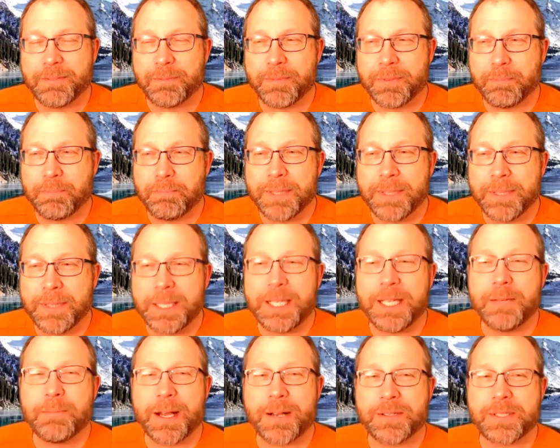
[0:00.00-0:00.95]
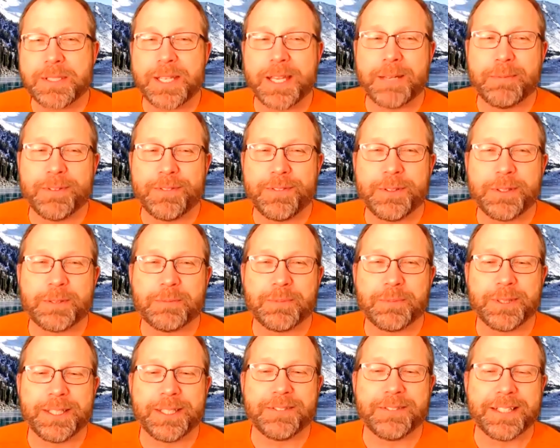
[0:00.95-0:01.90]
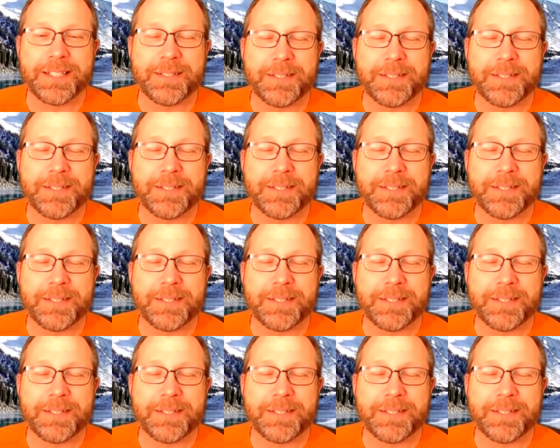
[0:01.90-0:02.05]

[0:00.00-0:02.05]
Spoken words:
Mickey Mouse game, if you can believe it.